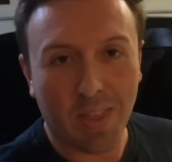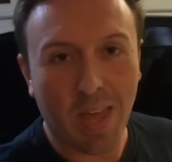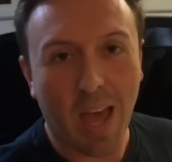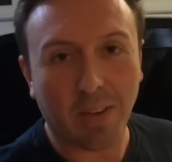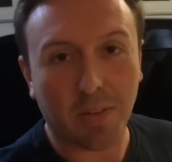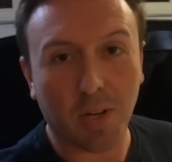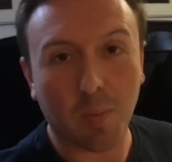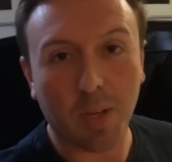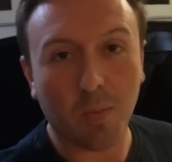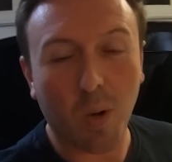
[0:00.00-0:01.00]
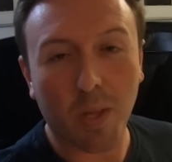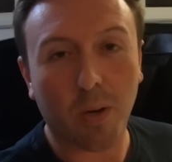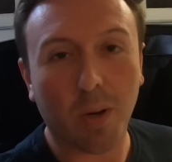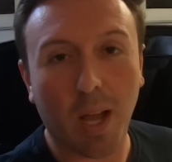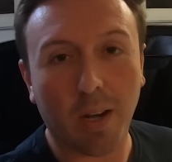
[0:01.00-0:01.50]
that determine
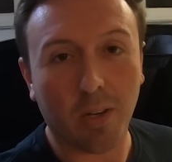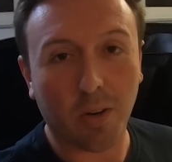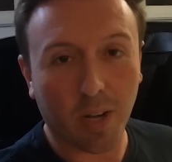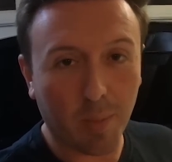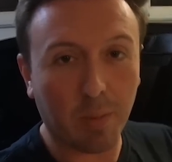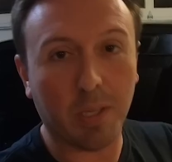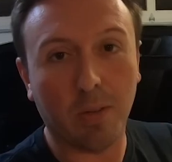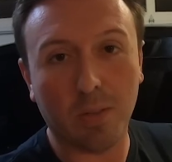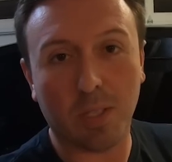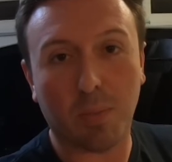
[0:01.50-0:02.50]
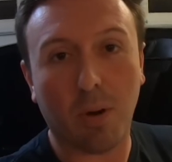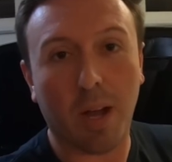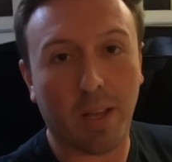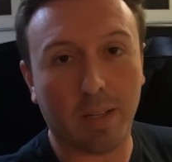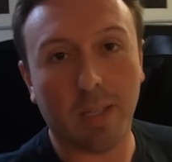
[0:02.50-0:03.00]
whether or not you're gonna be able to use this
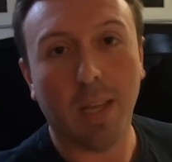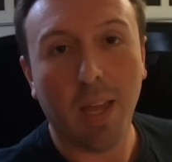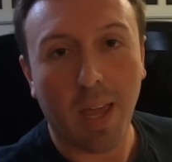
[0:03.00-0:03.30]
product